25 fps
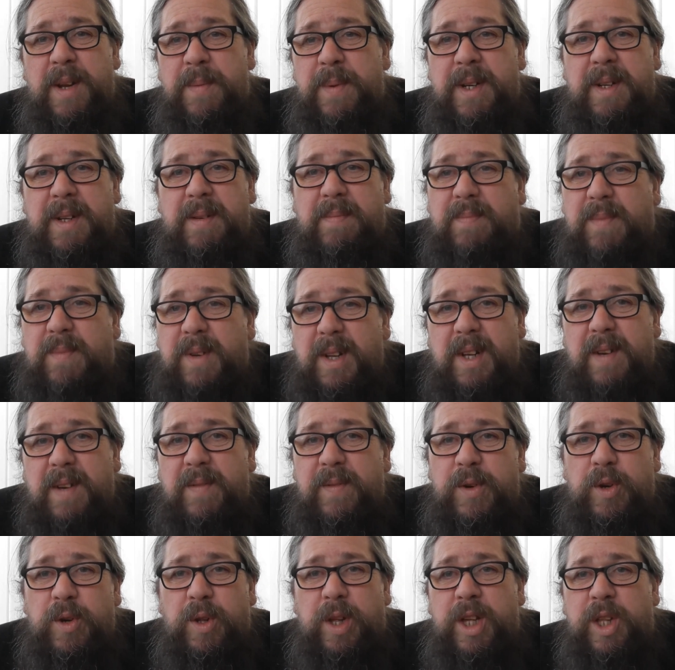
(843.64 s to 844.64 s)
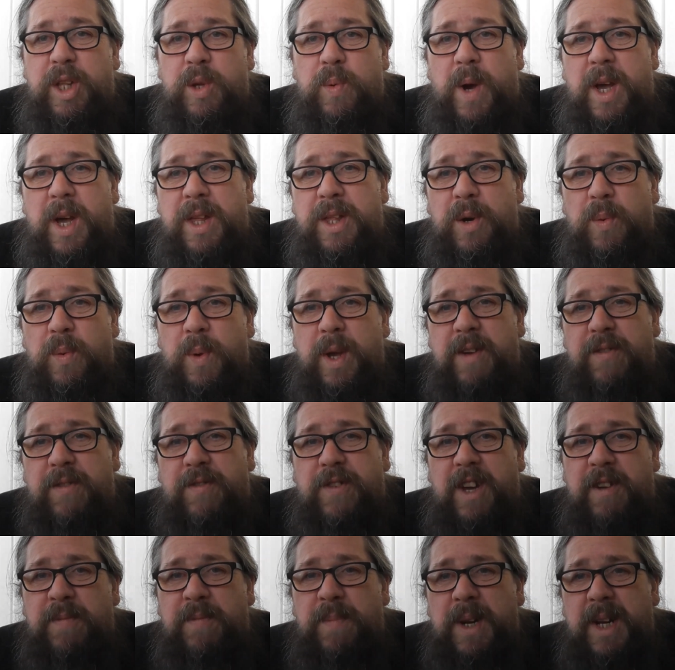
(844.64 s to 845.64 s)
I mean, if you don't like the weather, wait
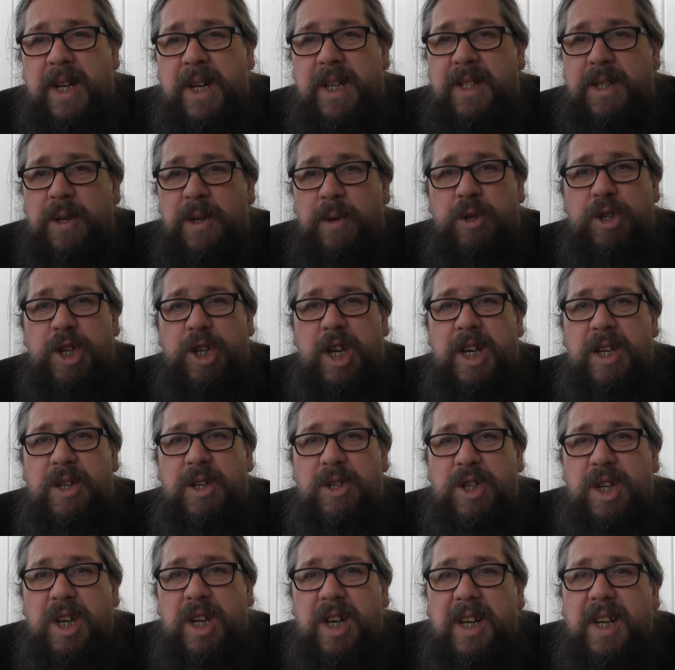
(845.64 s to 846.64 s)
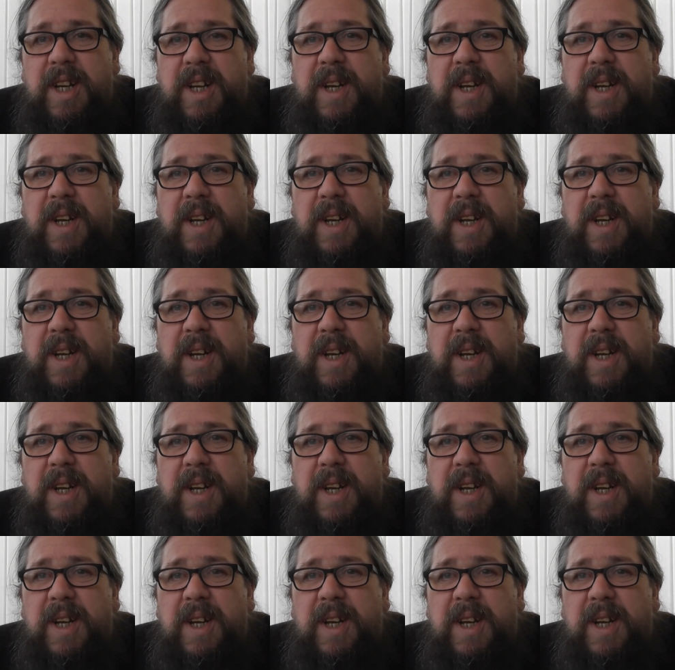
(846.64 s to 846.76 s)
5 minutes, it'll change.